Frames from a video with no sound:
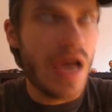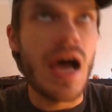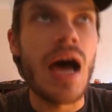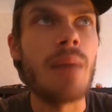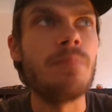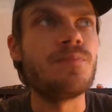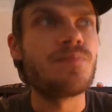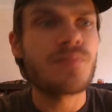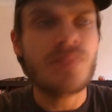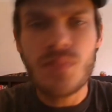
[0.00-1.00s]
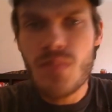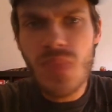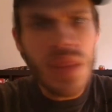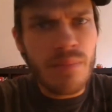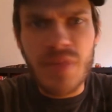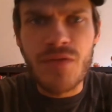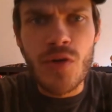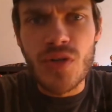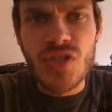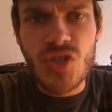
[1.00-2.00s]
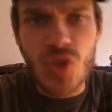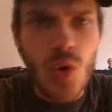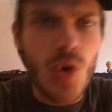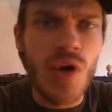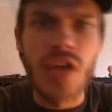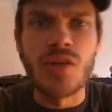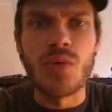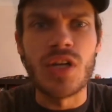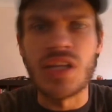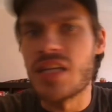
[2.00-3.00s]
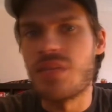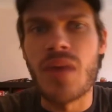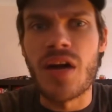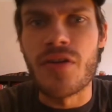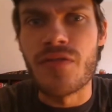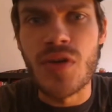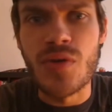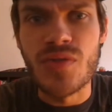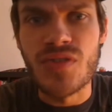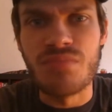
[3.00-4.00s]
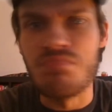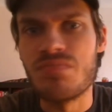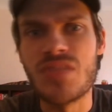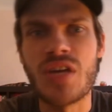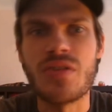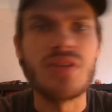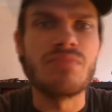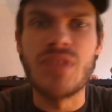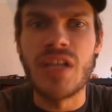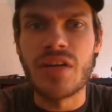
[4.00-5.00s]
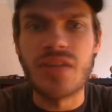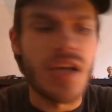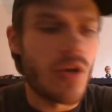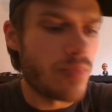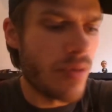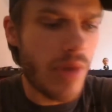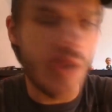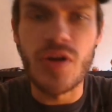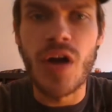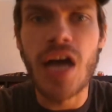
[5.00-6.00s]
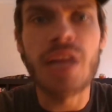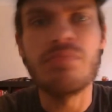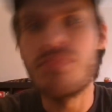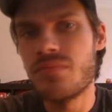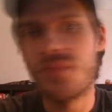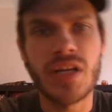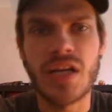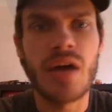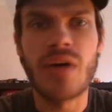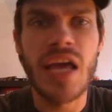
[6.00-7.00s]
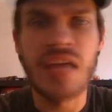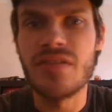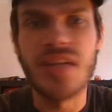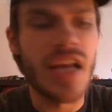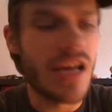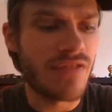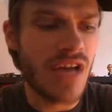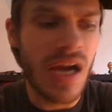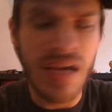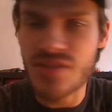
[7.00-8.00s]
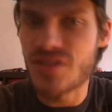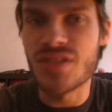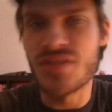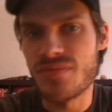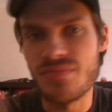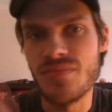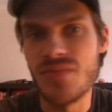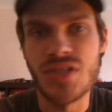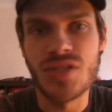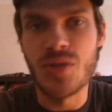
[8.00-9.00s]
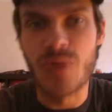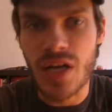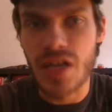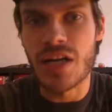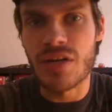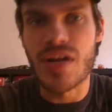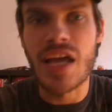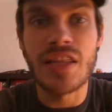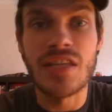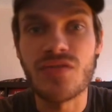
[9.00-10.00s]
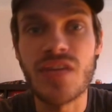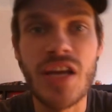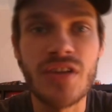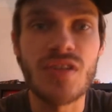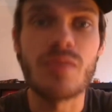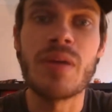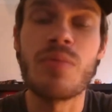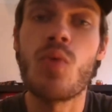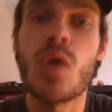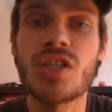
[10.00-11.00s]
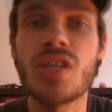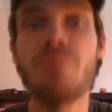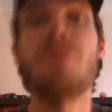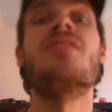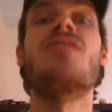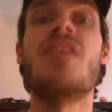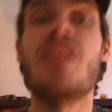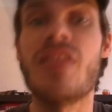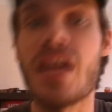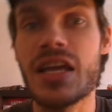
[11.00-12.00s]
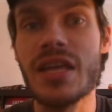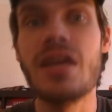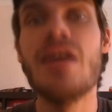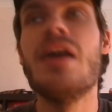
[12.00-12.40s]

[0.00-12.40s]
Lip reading: But if you're a store and you want to link my reviews so that, you know, to help promote an item, go ahead. You don't have to ask, just do it. I create these videos so people watch them and so that they